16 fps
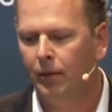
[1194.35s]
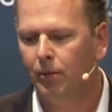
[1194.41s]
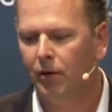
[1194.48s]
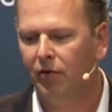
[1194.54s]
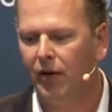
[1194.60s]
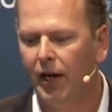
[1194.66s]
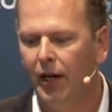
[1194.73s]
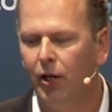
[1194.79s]

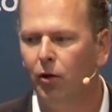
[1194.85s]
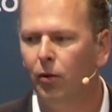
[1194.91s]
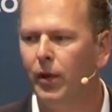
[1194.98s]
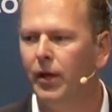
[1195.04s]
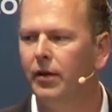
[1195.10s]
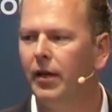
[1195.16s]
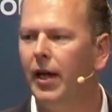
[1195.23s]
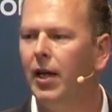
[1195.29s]
providing you
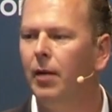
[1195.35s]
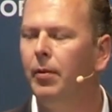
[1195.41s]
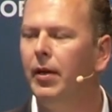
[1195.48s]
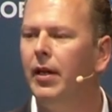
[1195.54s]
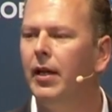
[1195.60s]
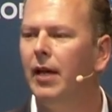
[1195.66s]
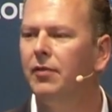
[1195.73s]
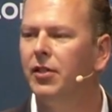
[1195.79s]
with
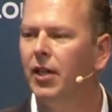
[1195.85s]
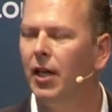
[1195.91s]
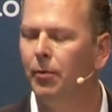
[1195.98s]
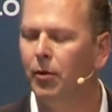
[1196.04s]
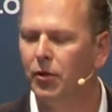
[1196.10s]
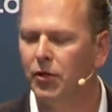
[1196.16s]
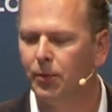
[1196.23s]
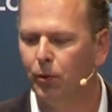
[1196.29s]
AEB
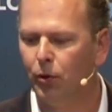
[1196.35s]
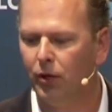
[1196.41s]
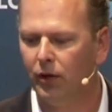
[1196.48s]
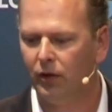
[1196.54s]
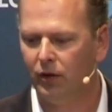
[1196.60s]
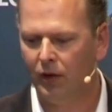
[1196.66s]
FCW support.